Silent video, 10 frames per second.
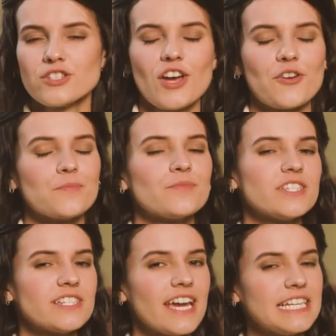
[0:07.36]
So
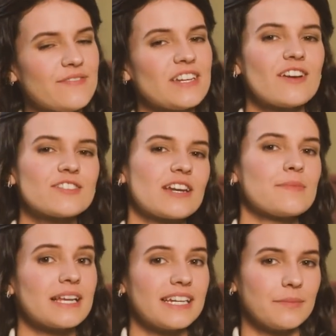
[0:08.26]
today's video is going
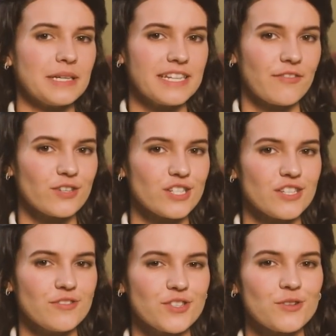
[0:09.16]
to be a little bit different to
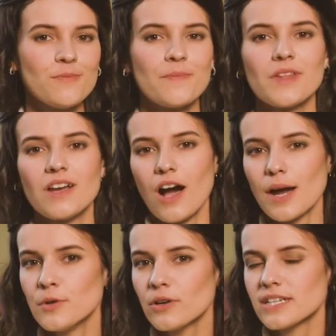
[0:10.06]
usual.
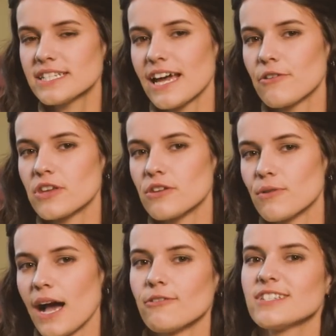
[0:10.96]
I'm not going to tell
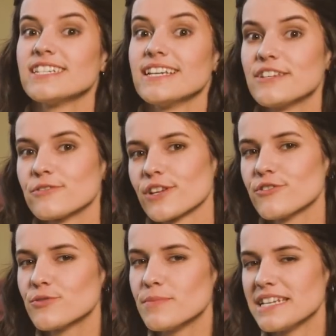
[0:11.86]
you how to delete your
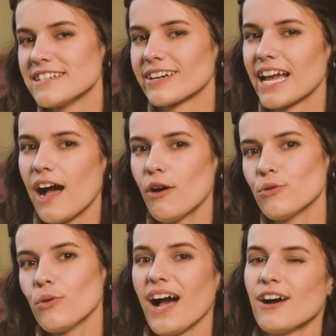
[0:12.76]
social media
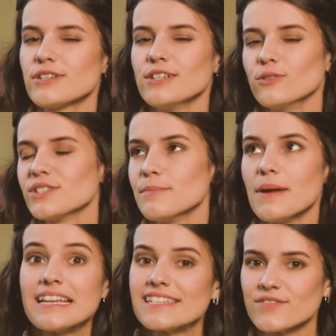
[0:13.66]
account or how to launder
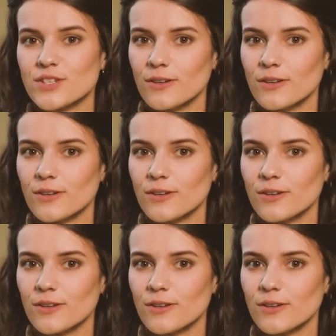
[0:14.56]
millions of